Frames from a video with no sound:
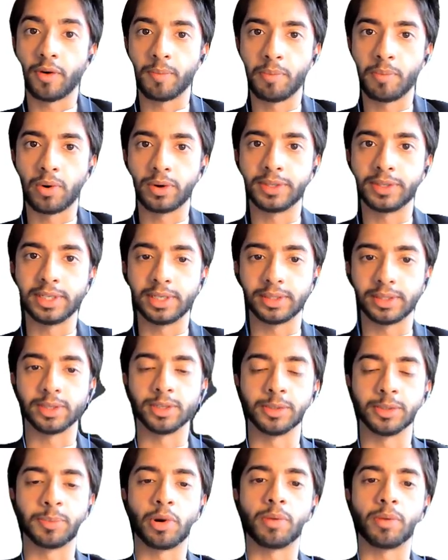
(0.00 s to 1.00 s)
more
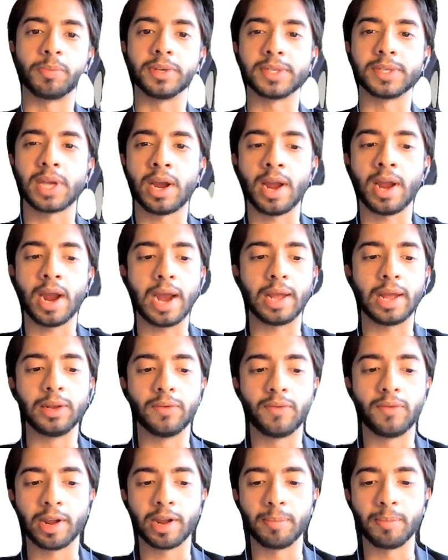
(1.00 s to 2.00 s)
detailed purpose, I highly
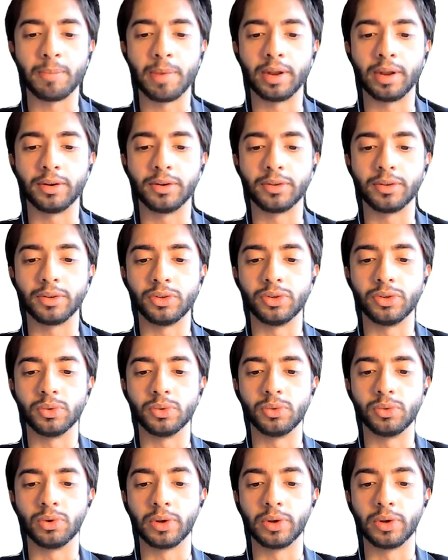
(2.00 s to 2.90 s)
recommend you